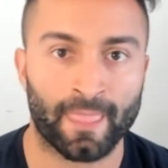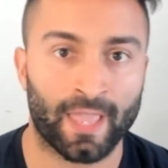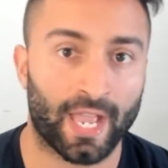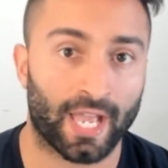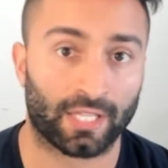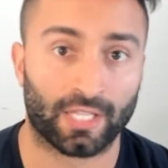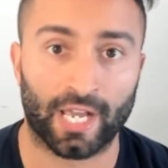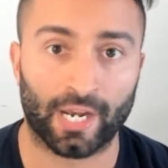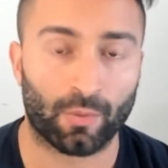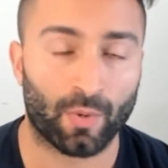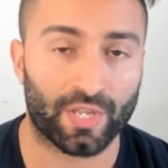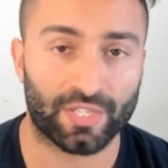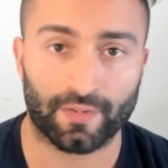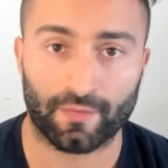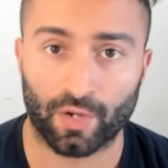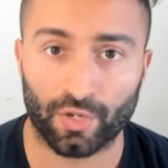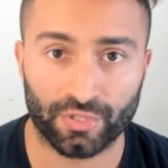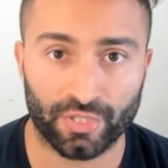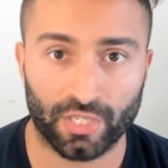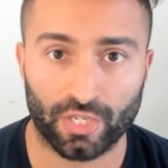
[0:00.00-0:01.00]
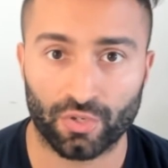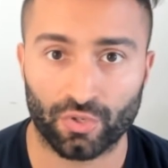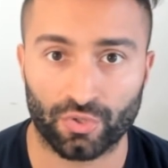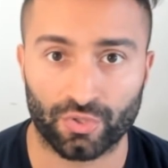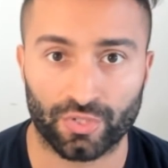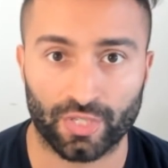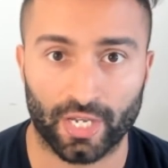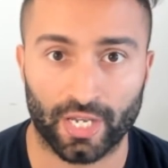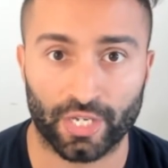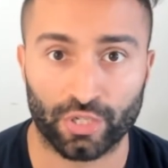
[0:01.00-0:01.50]
And likewise, I've also
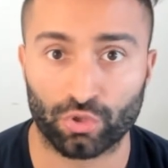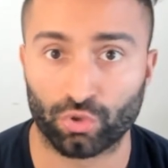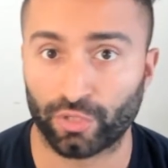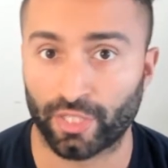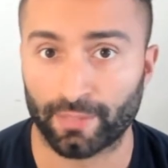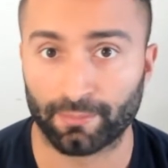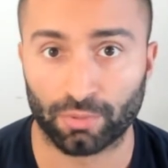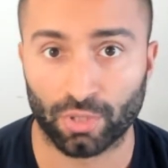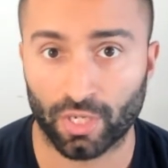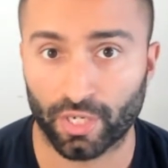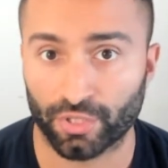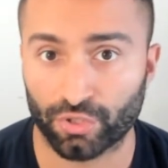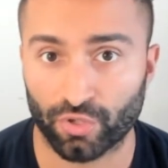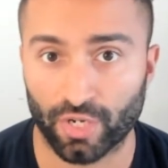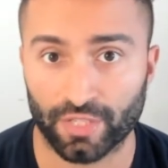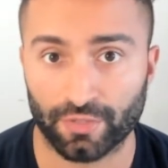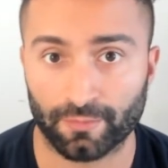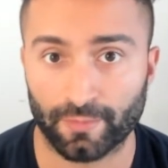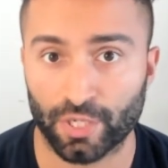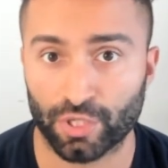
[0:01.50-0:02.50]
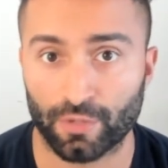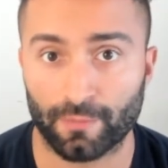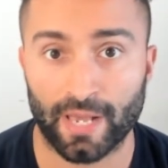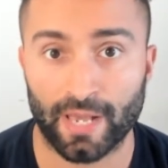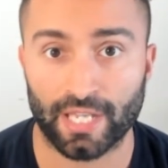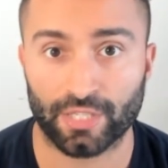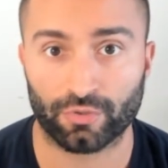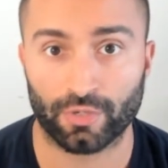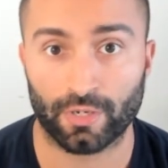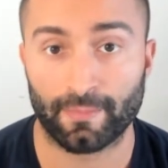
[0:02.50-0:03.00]
used Julian Blanc's Transformation
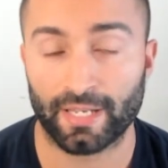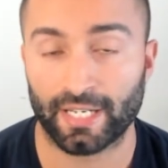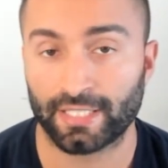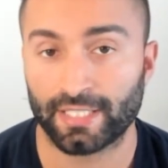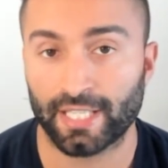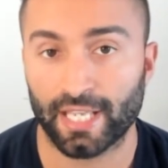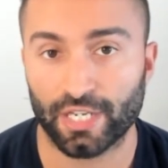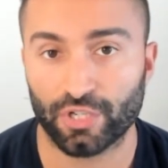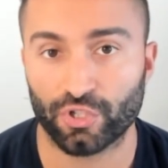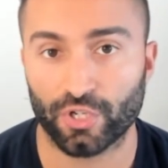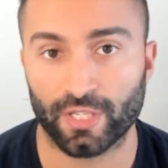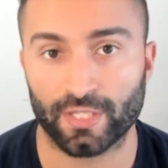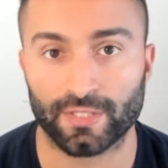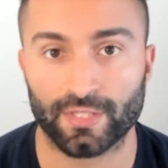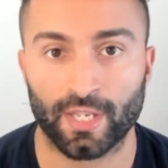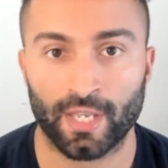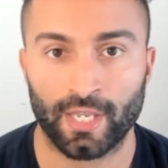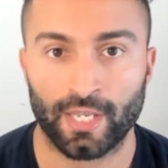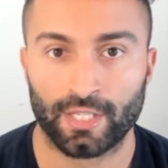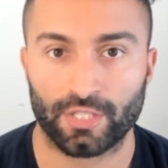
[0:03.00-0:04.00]
Mastery meditations